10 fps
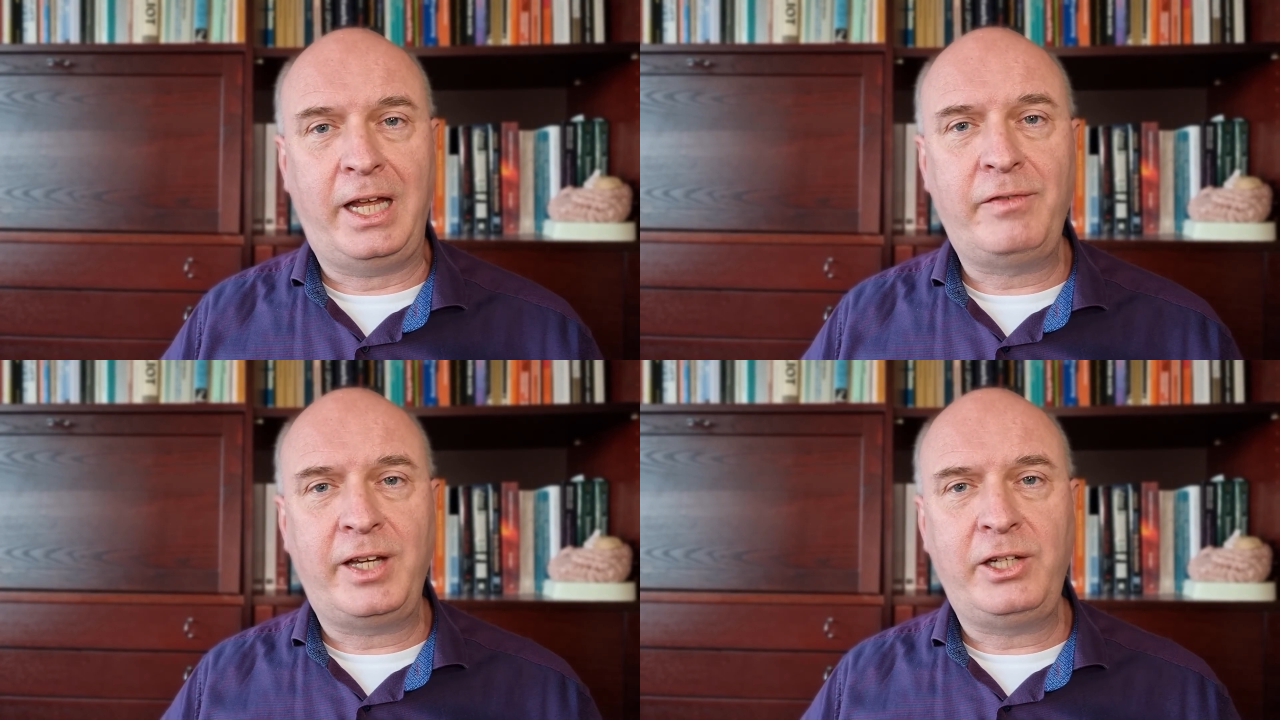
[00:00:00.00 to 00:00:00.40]

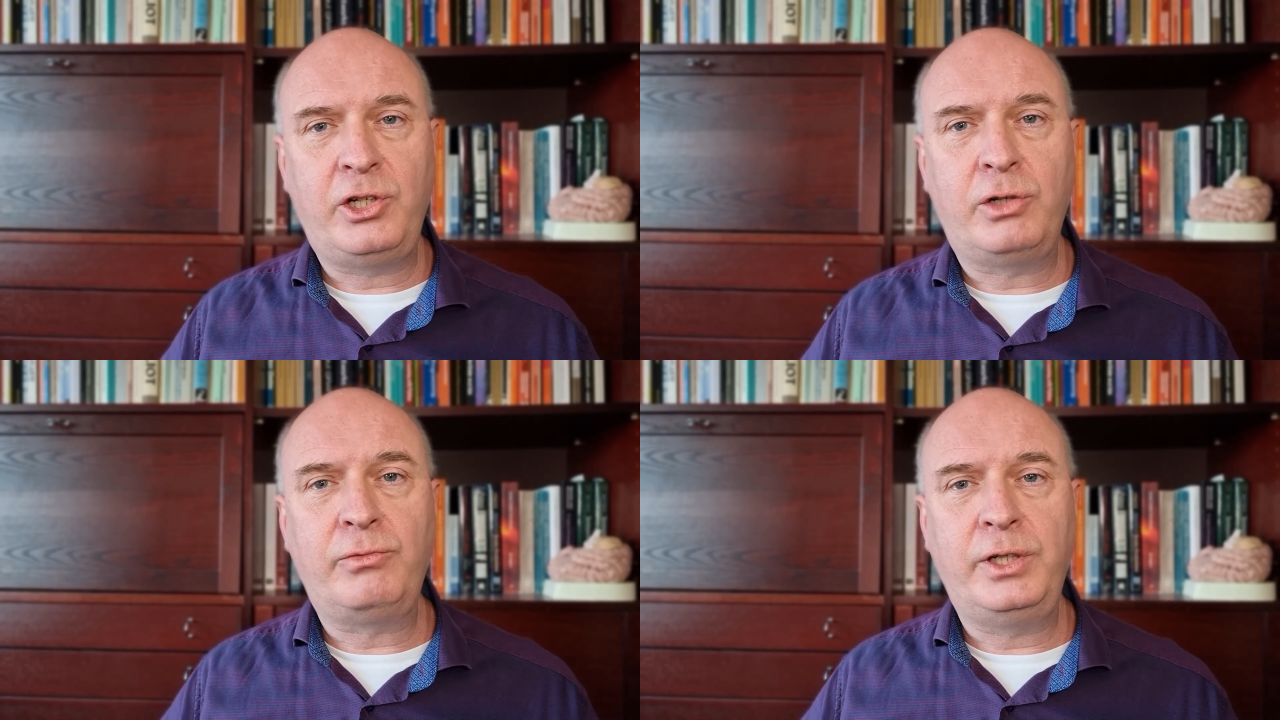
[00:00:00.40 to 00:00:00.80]
If they
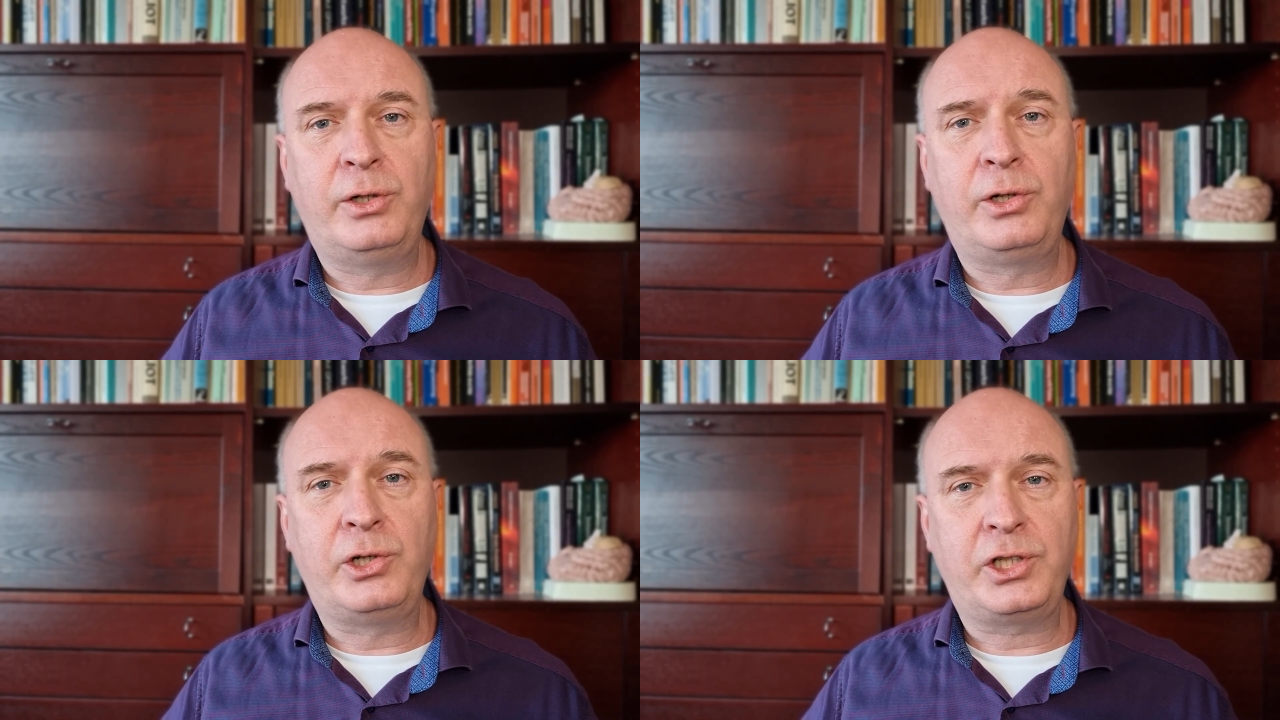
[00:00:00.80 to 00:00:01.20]
don't
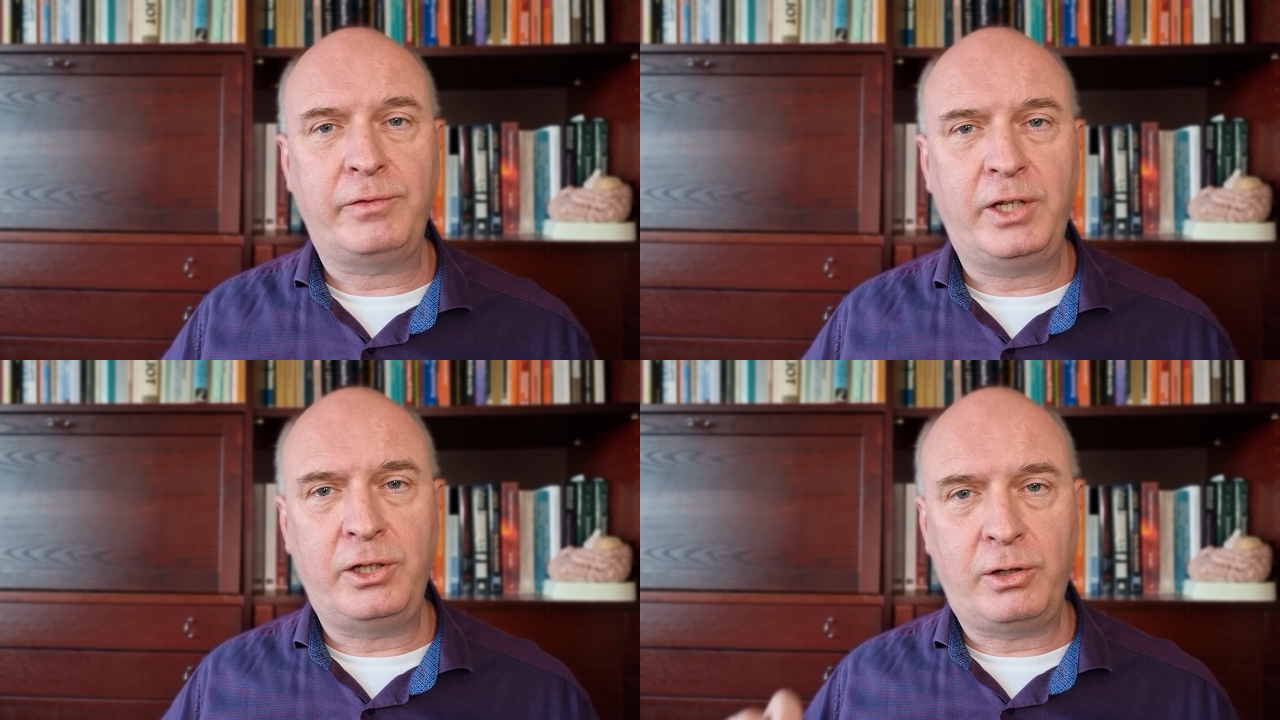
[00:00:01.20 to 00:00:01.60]
rehearse,
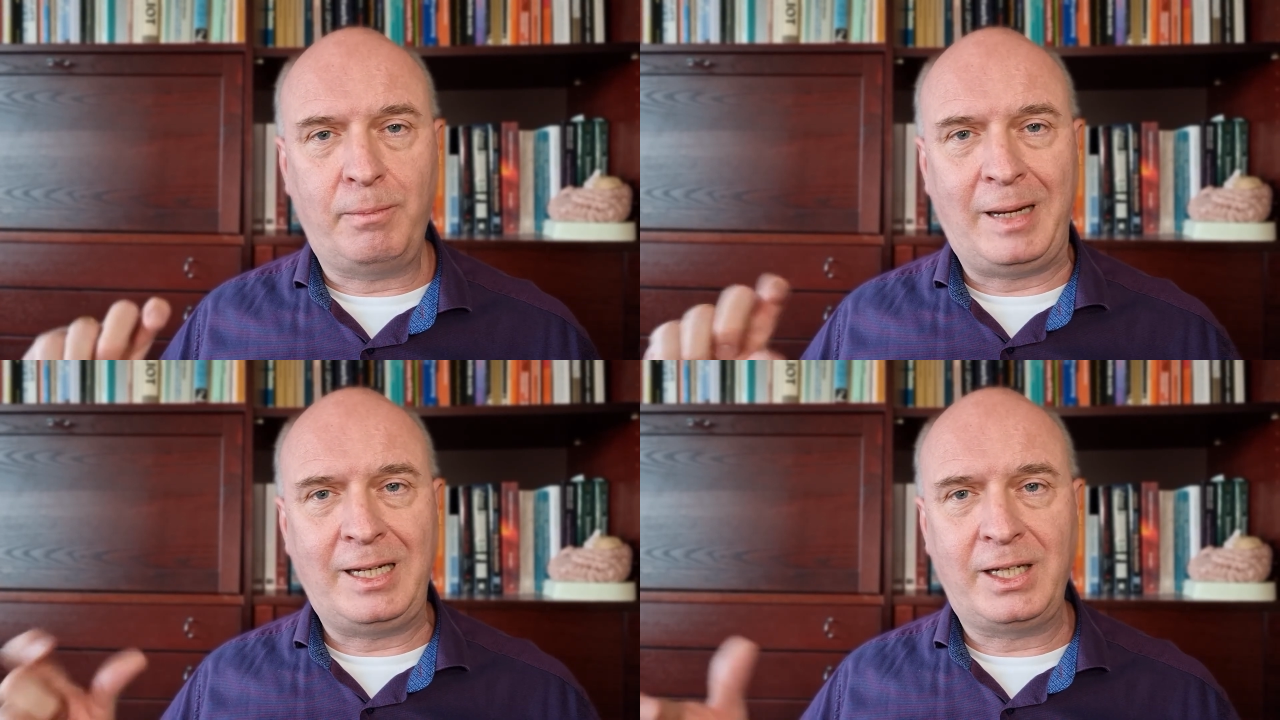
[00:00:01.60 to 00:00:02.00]
if they
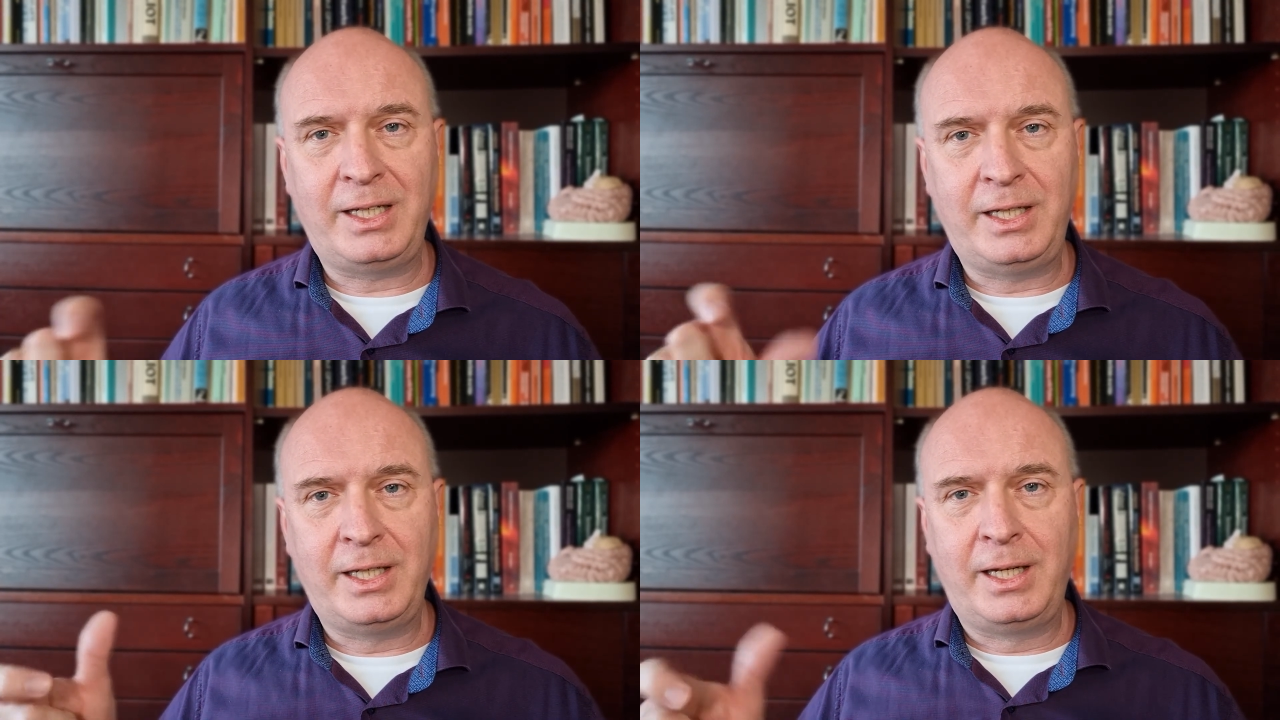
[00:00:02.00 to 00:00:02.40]
don't
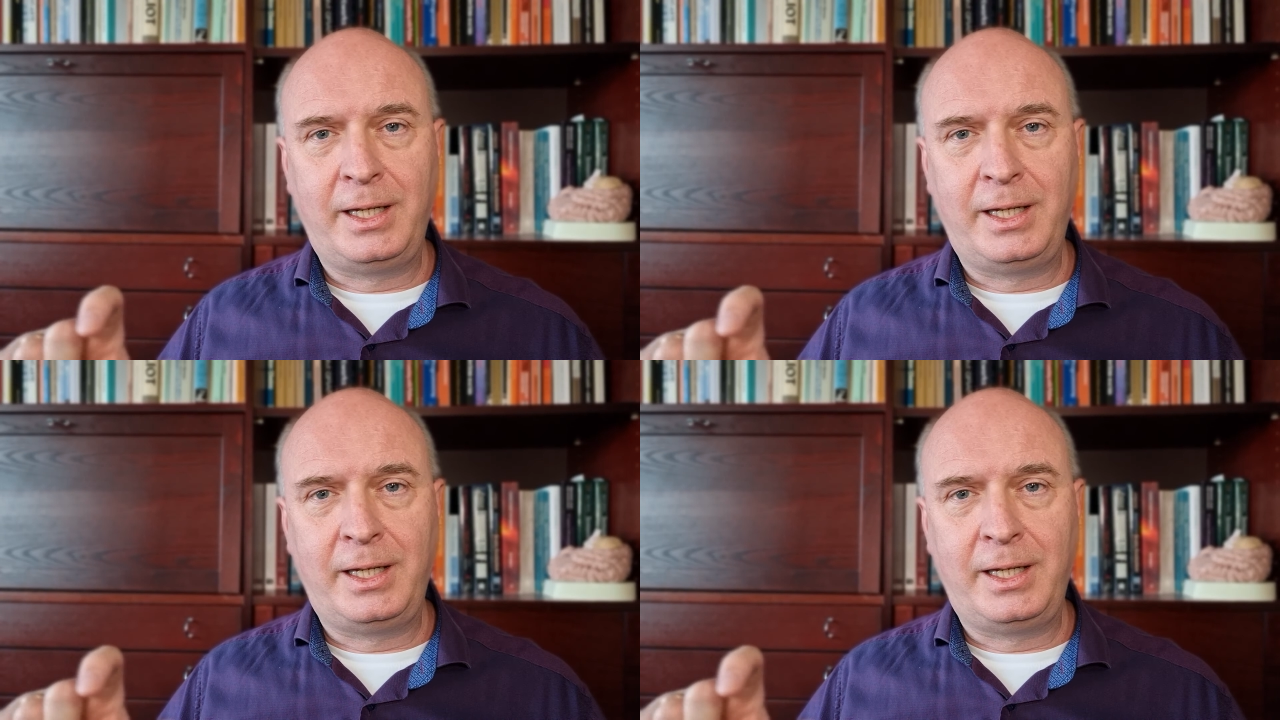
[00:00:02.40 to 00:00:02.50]
mentally